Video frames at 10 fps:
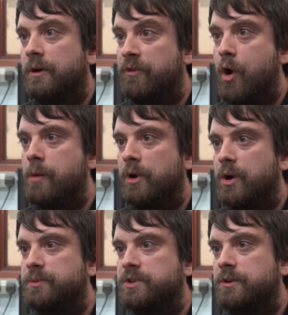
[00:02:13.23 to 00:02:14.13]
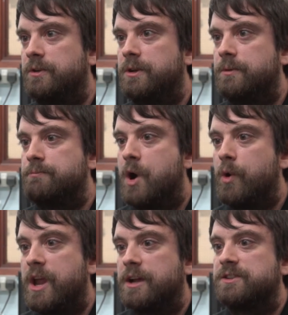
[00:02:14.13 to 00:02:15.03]
a viable option,
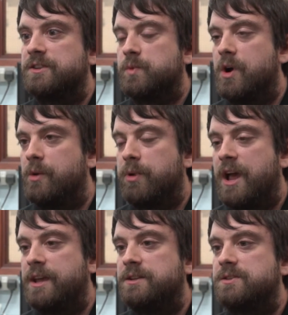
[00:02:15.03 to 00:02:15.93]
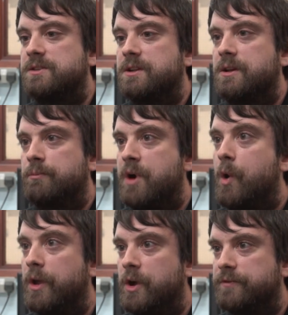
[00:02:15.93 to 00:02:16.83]
multi-axis work planes,
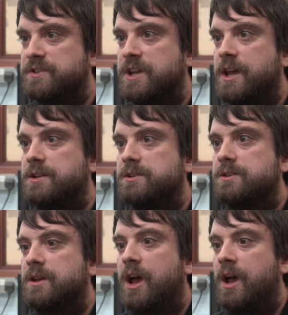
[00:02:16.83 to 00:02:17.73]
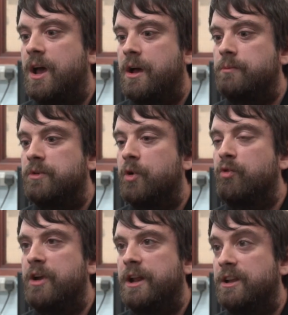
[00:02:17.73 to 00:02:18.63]
multi-offsets, um,
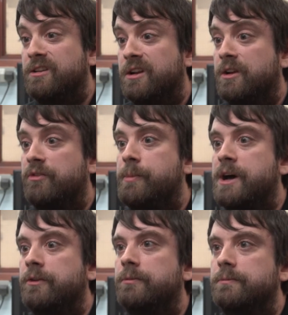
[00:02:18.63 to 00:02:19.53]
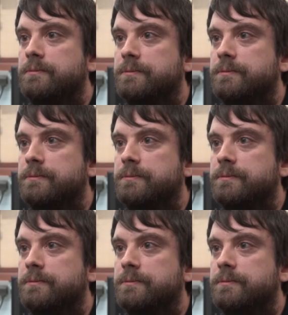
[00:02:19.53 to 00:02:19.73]
all really at the click of a button.